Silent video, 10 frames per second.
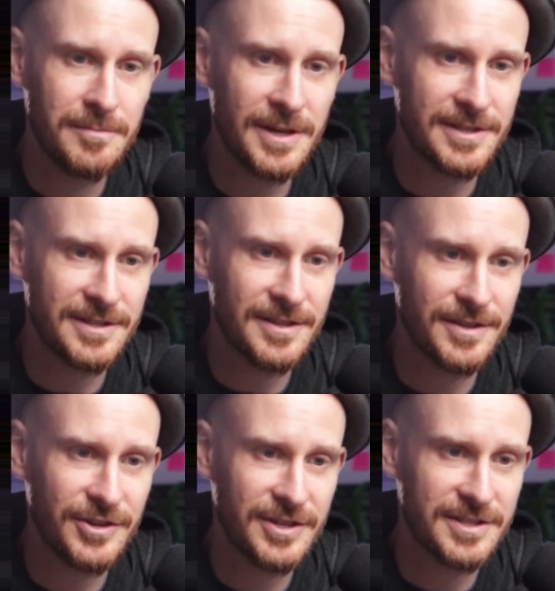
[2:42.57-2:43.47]
but
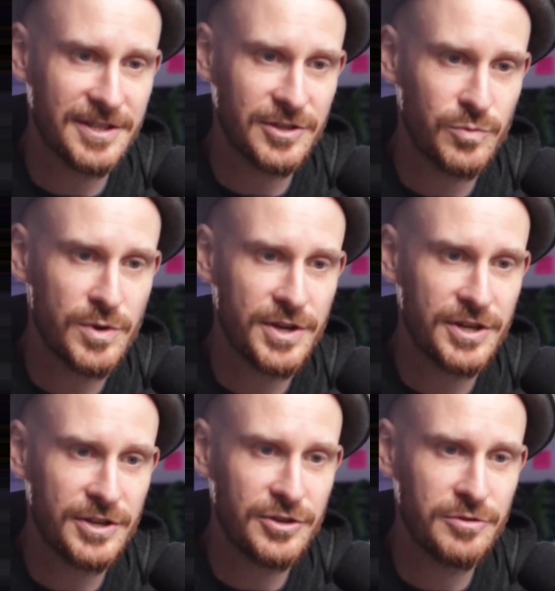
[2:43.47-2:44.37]
there is this
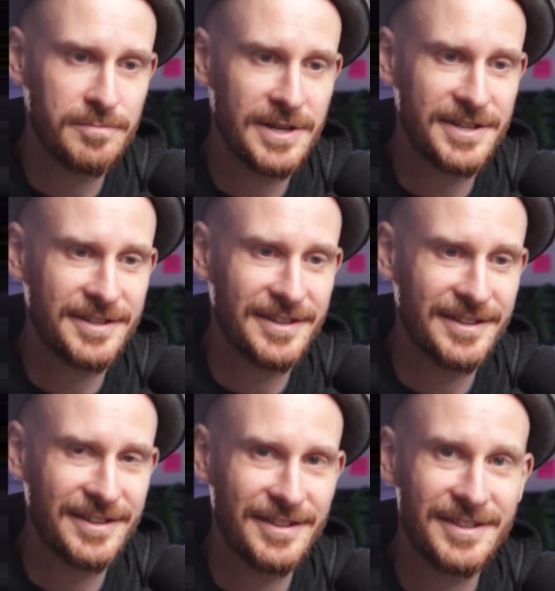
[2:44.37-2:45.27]
one new
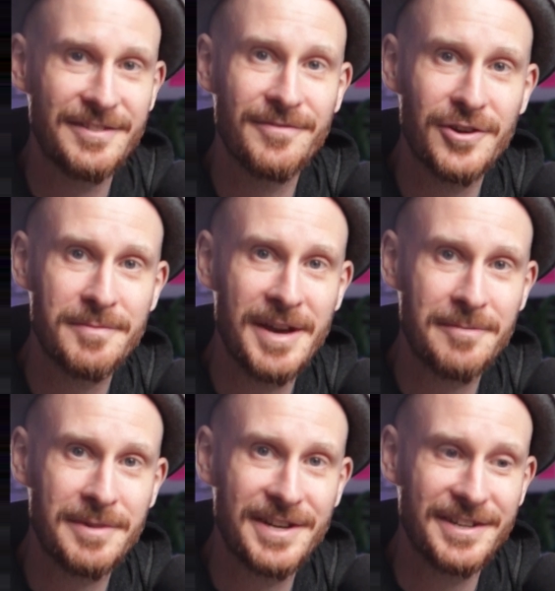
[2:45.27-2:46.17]
button, the
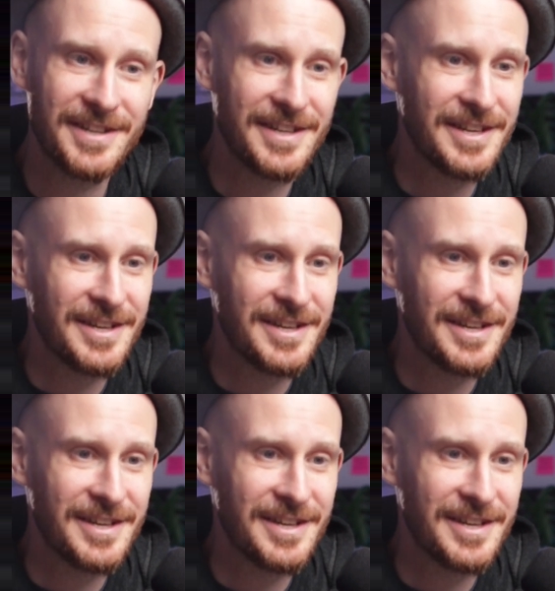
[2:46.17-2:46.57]
format button.